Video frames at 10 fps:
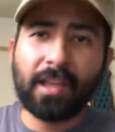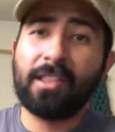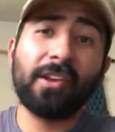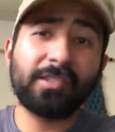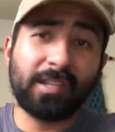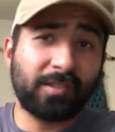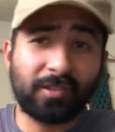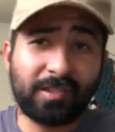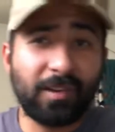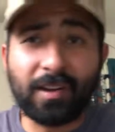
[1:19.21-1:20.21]
Those things are
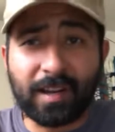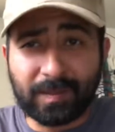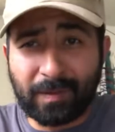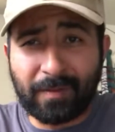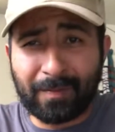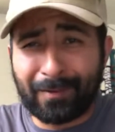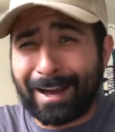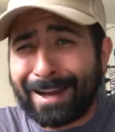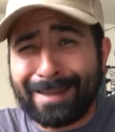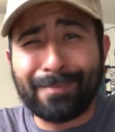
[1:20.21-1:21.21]
still awesome. I found them for
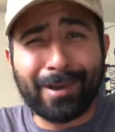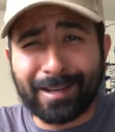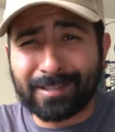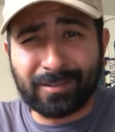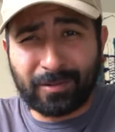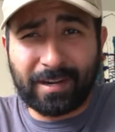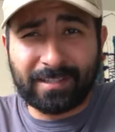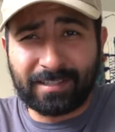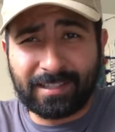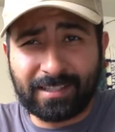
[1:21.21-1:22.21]
80 bucks on
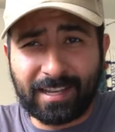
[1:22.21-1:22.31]
Craigslist,